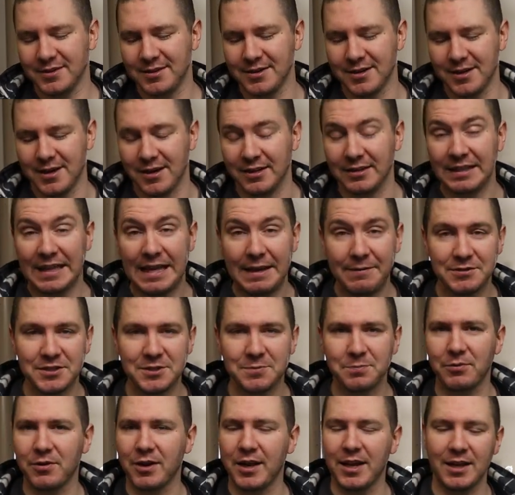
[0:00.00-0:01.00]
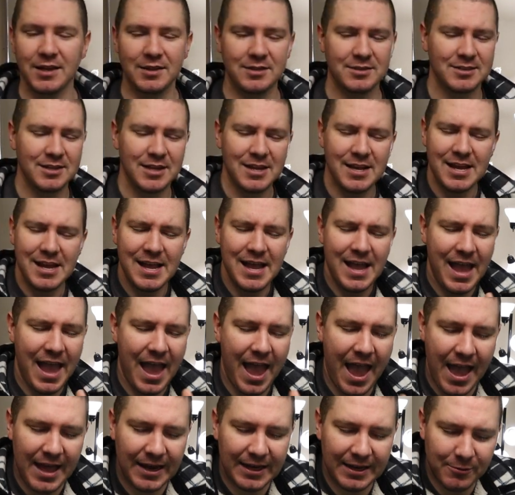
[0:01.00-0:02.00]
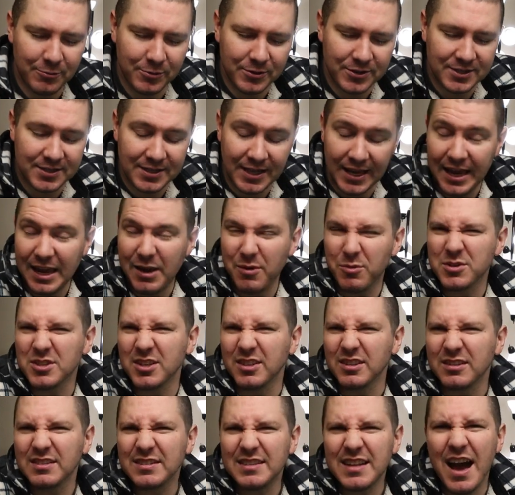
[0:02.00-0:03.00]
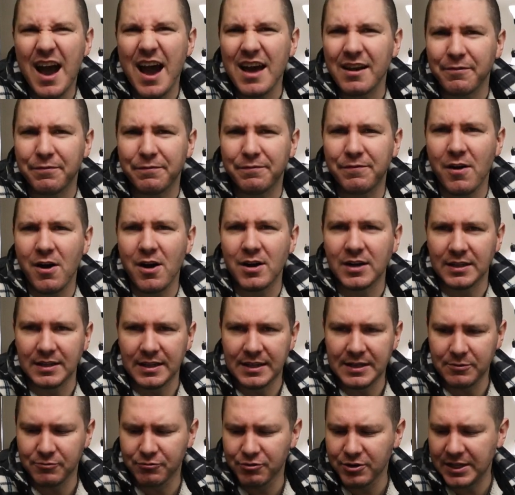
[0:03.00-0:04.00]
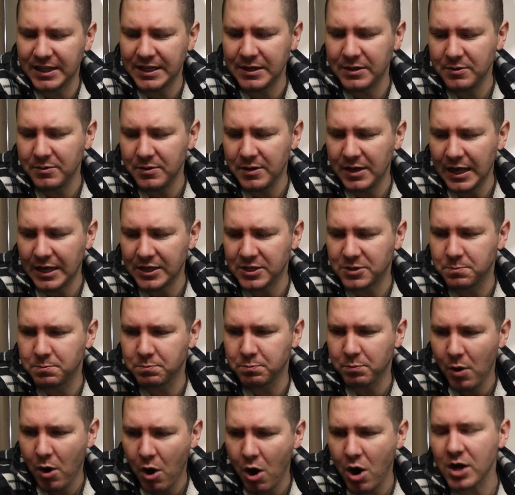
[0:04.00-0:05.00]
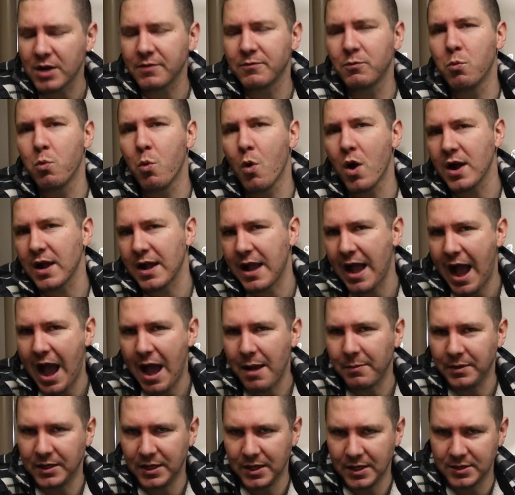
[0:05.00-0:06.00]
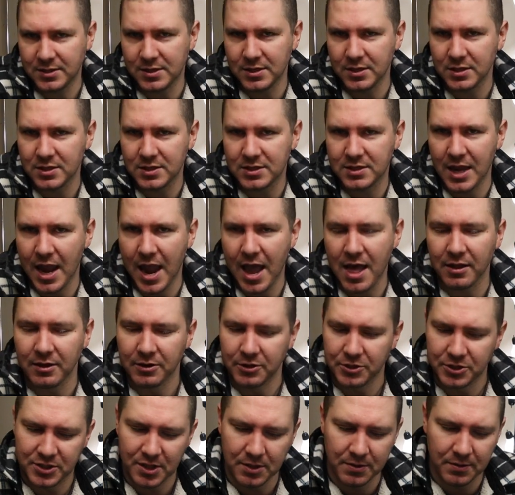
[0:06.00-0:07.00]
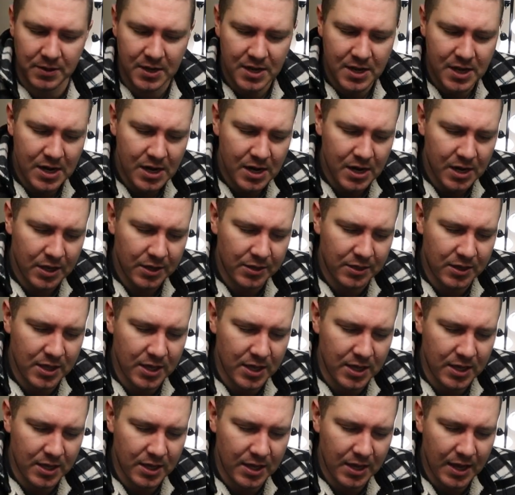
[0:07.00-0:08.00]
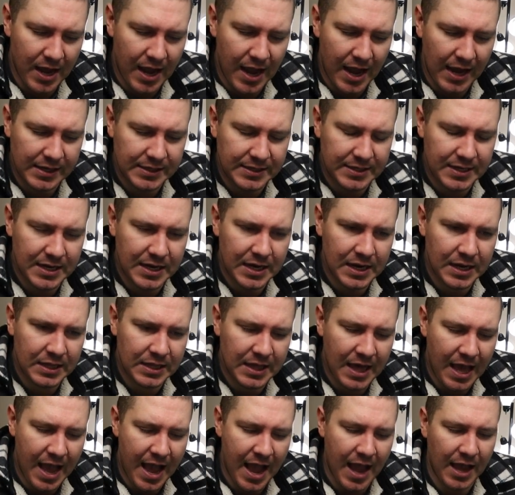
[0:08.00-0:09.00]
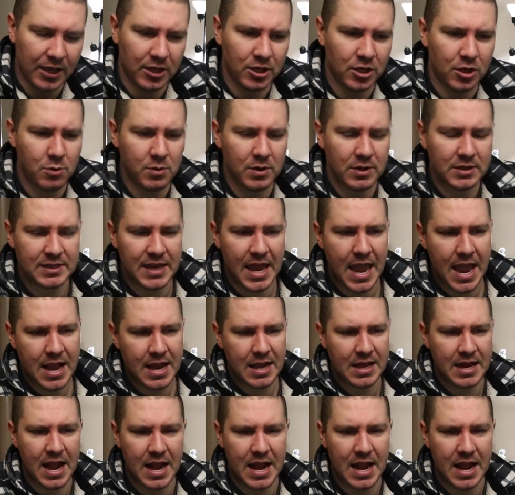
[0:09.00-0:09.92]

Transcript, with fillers: uh, leaf springs and it was it was a lot of fun and it really is part of what got me into scalers the the idea that you can take an